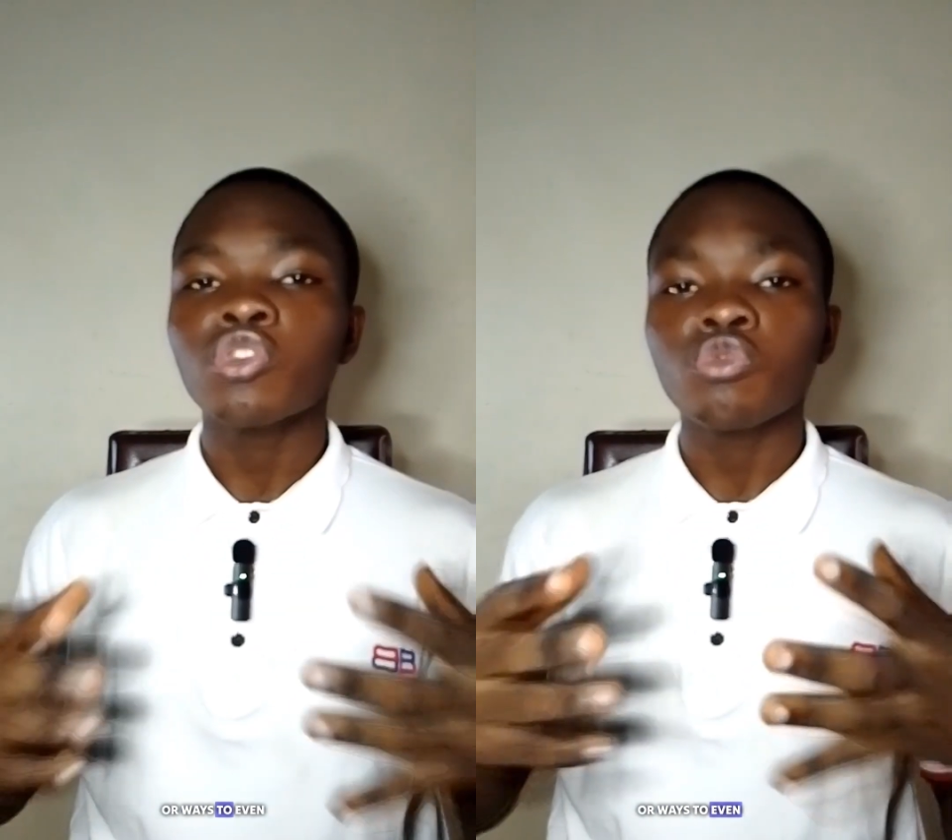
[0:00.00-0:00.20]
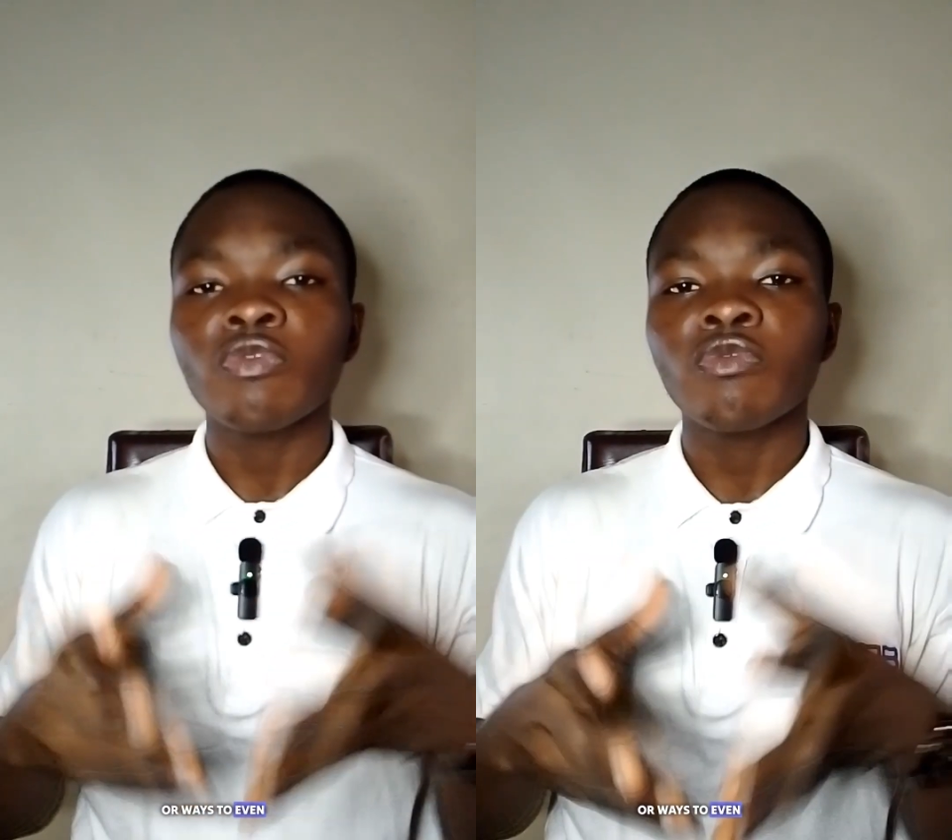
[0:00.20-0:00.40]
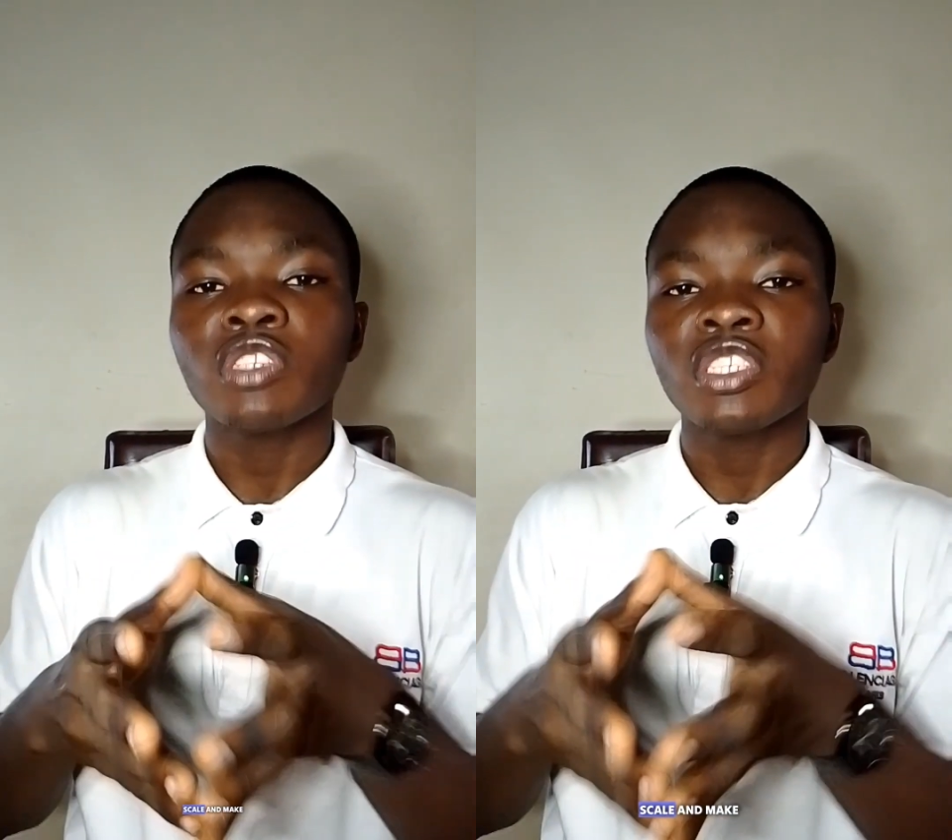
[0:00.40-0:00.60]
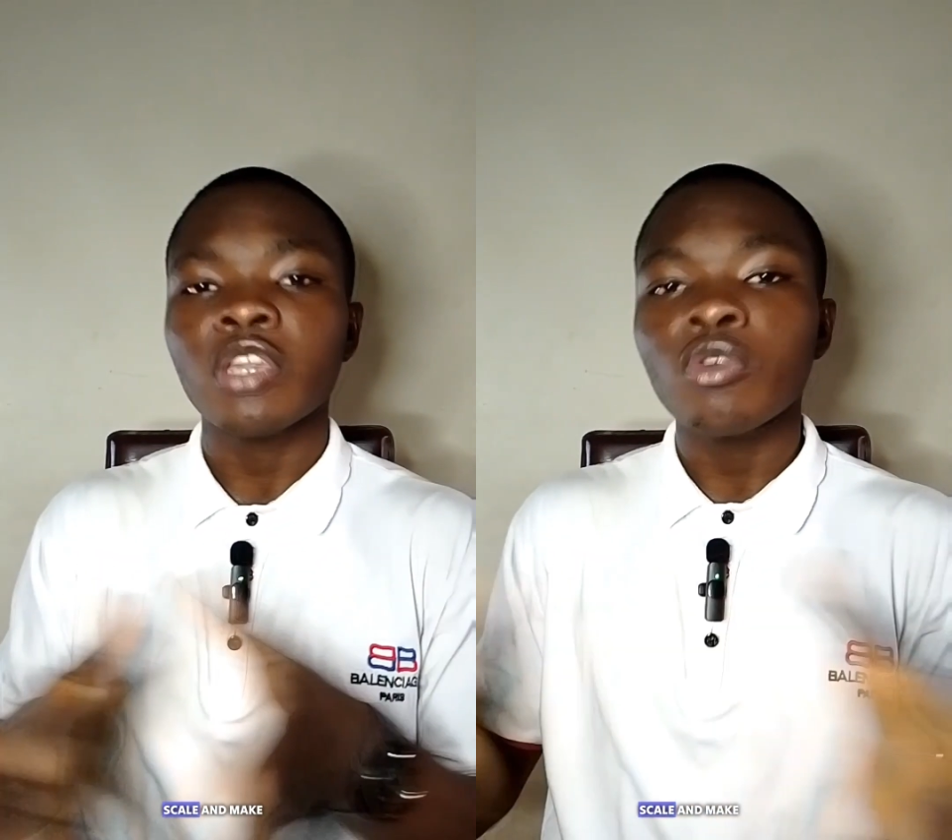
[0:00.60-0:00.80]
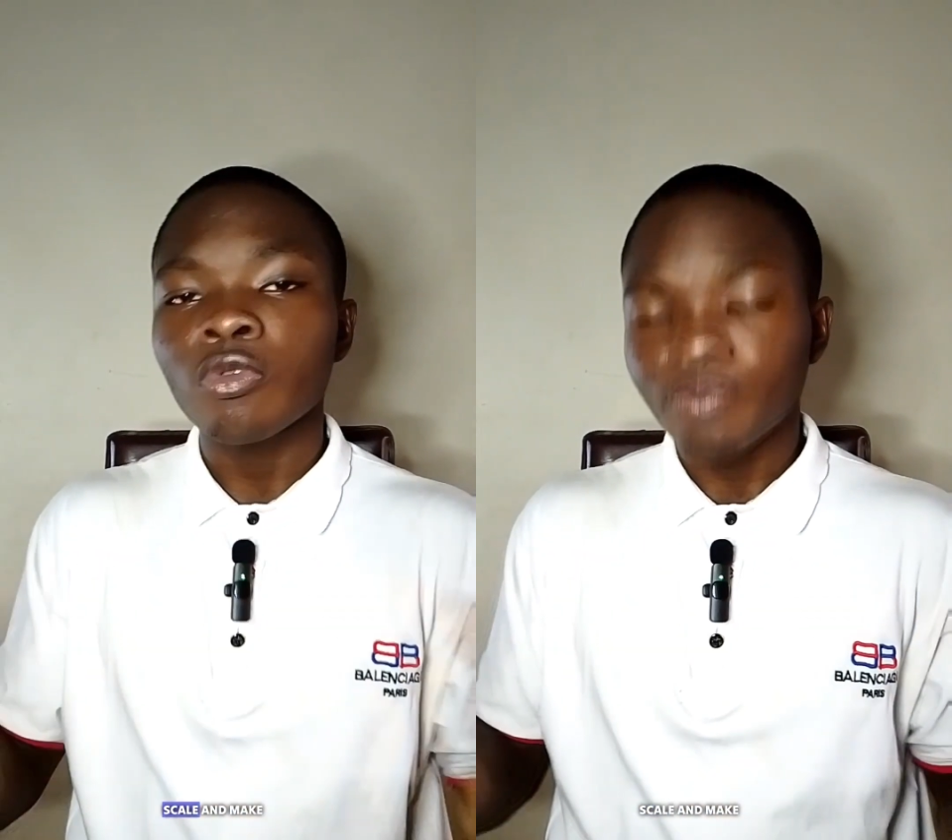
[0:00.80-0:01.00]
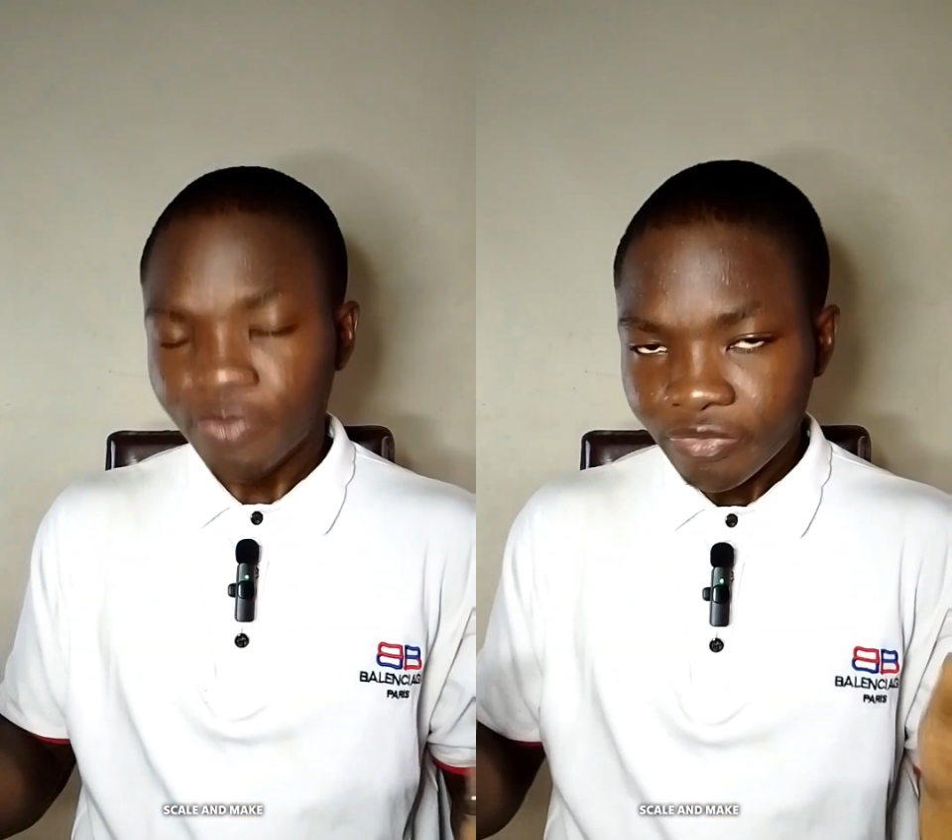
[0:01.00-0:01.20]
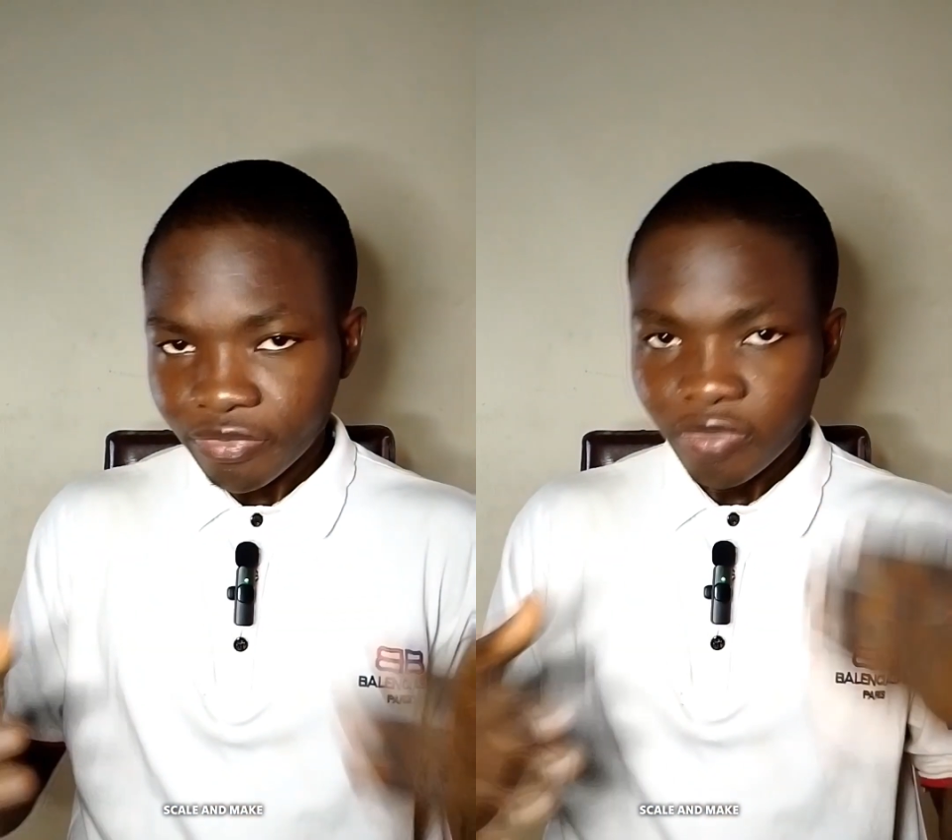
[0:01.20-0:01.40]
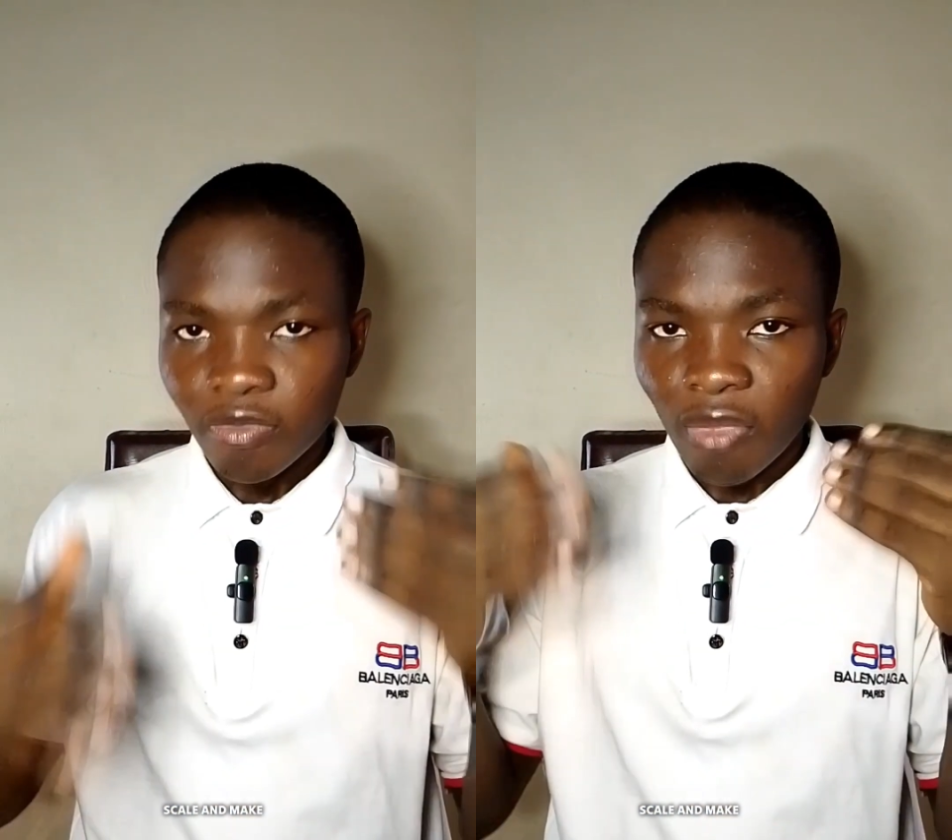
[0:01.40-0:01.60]
to even scale
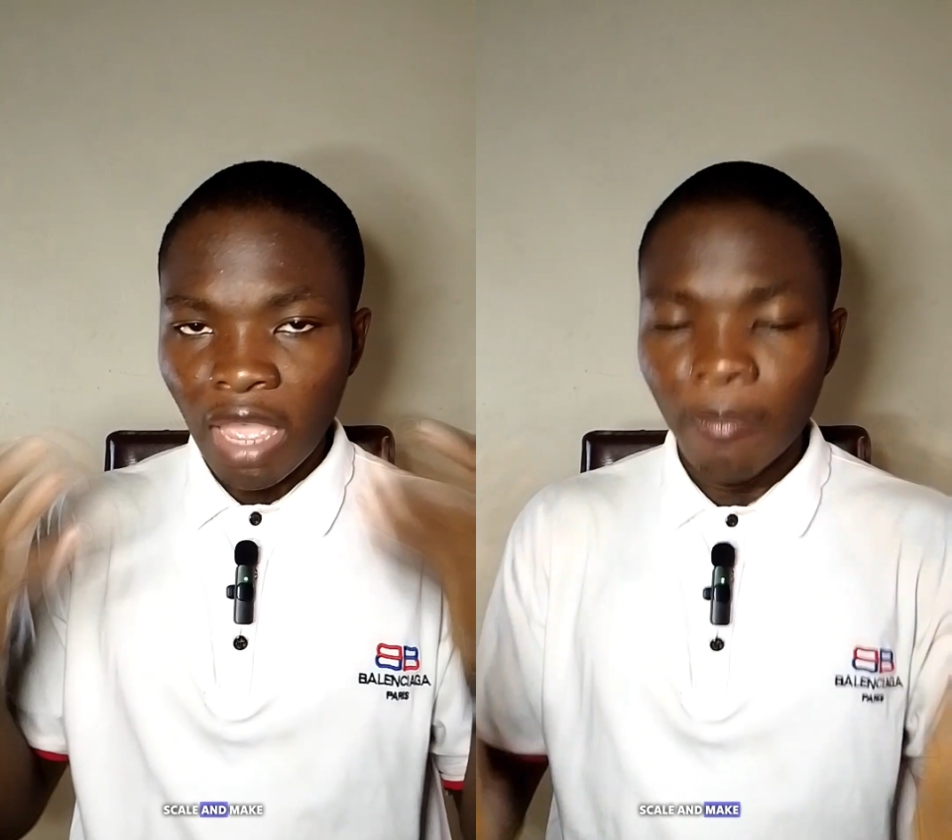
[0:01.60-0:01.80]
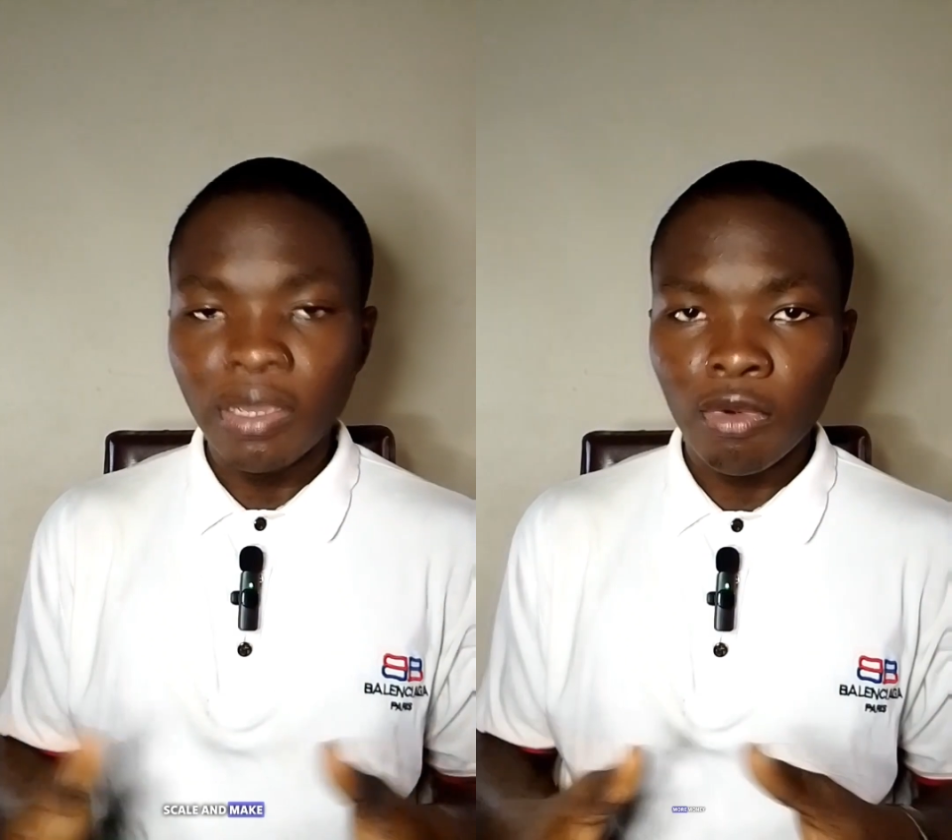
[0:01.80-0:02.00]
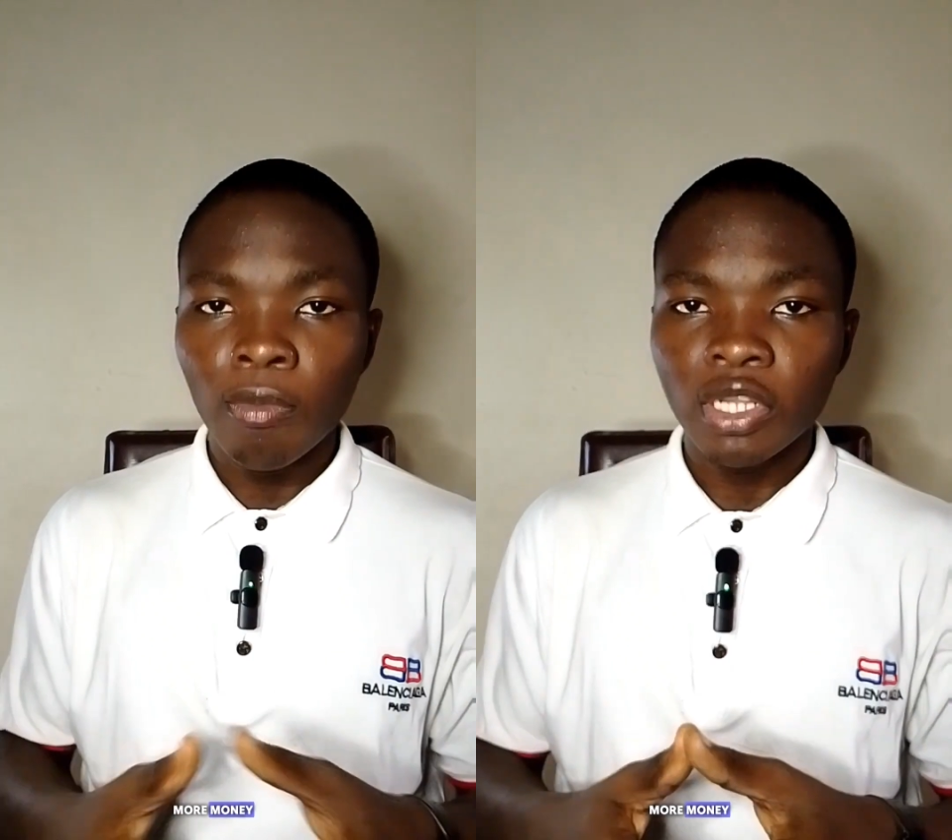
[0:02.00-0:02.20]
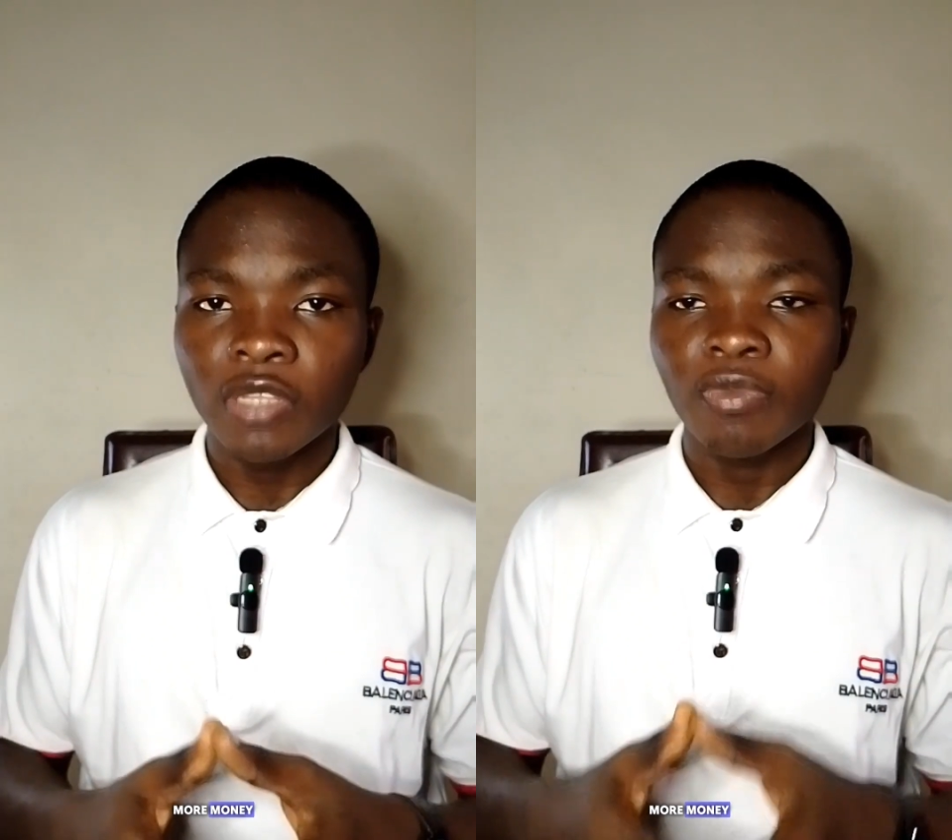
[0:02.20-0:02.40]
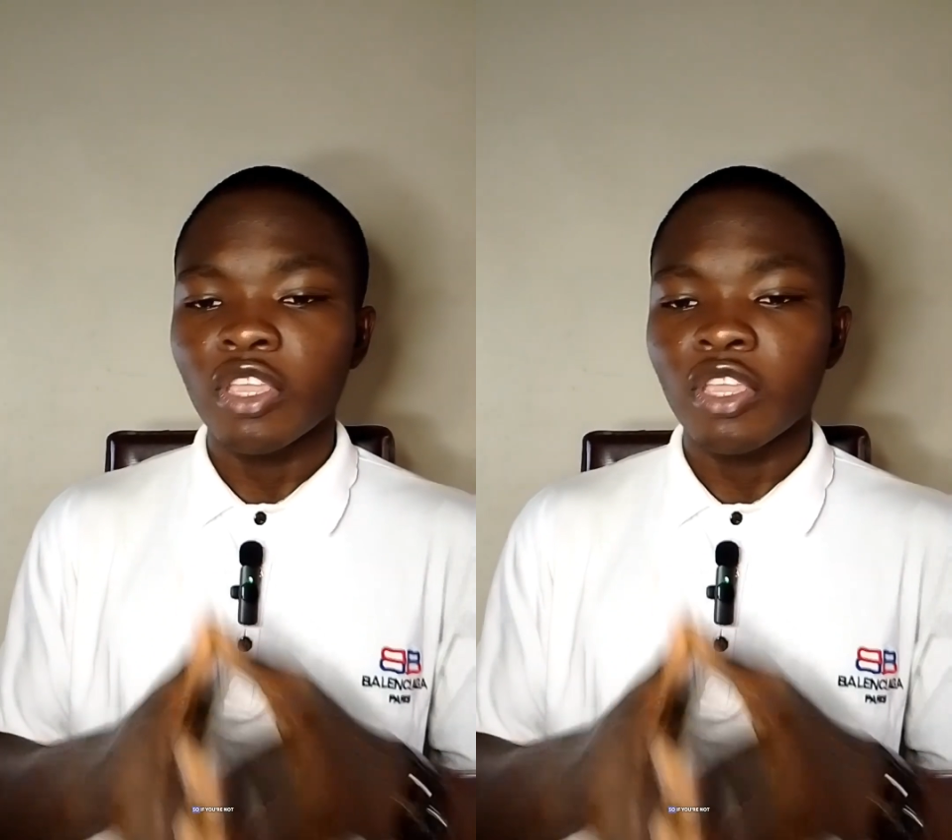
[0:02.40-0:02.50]
and make more money.